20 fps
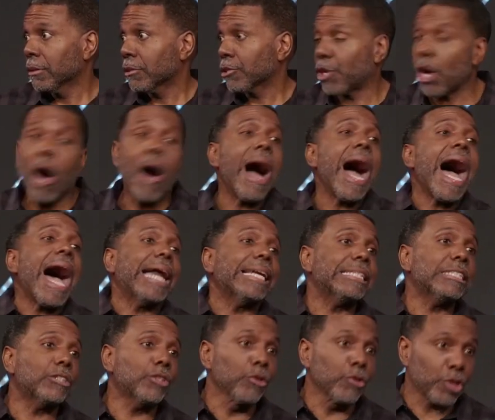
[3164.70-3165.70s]
Go out
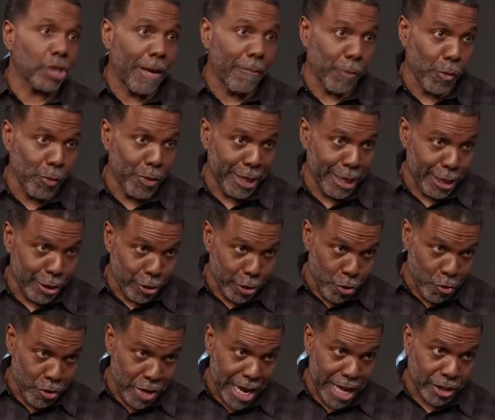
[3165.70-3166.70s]
and do something with this
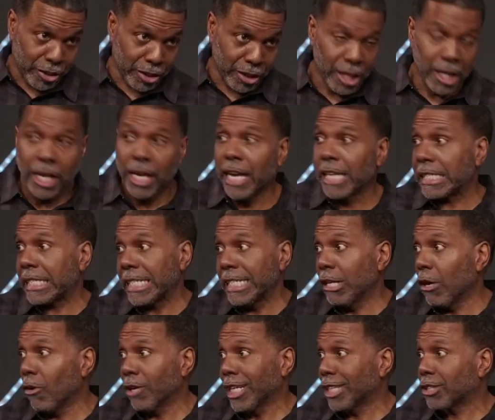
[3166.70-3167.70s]
new nature and see
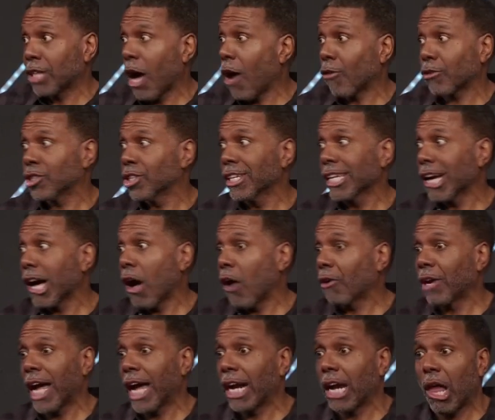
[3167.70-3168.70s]
don't it talk to you
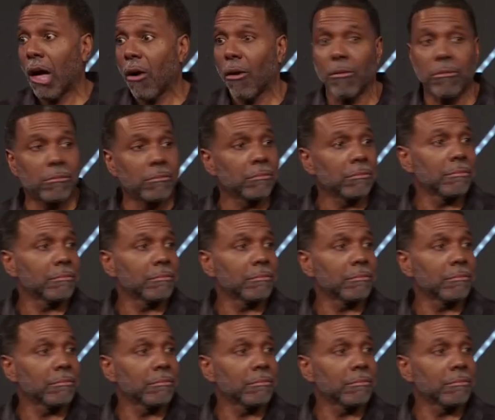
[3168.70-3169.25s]
all night long.